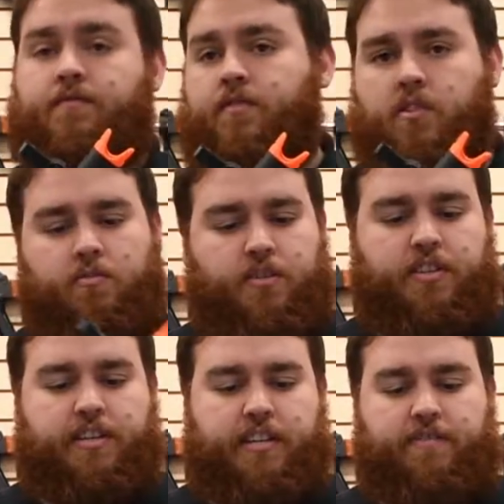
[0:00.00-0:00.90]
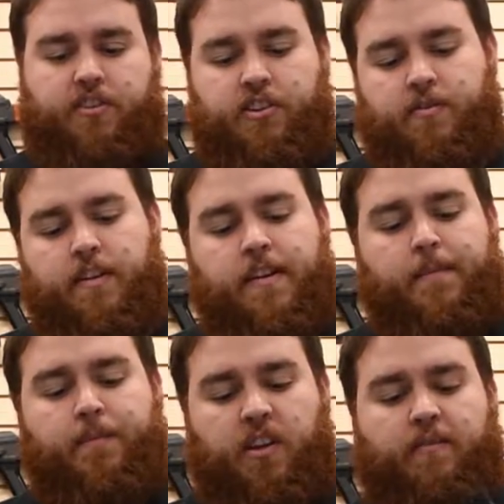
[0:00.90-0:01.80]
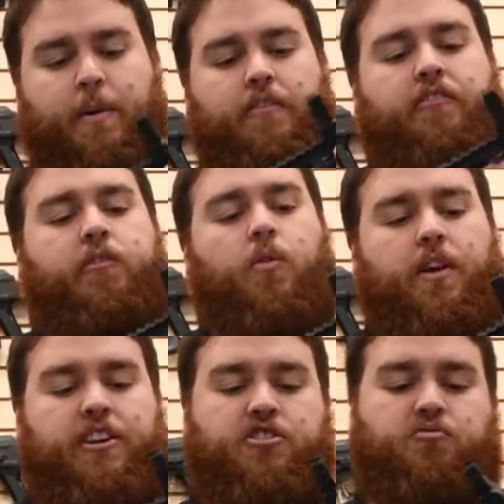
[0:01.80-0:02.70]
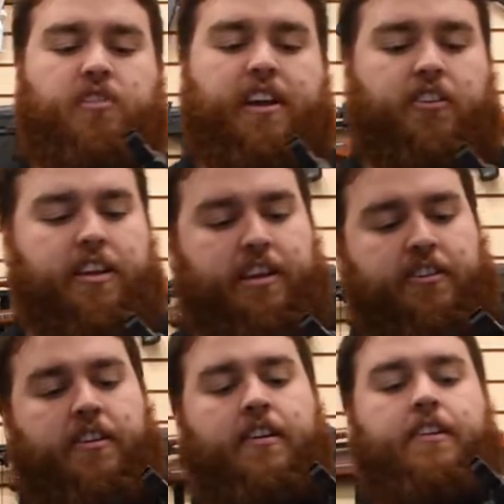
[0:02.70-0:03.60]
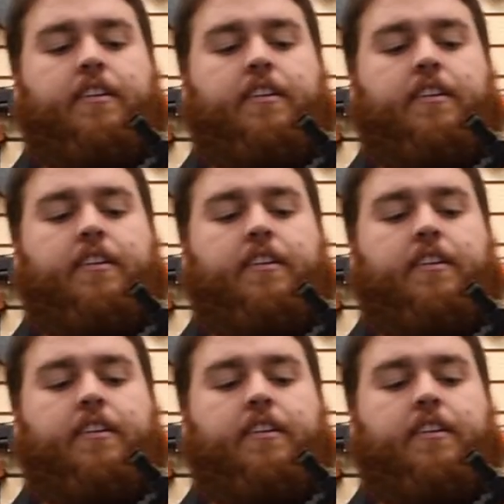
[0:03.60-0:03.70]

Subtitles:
there are worse things you have to do. You have about a 4-inch rail here.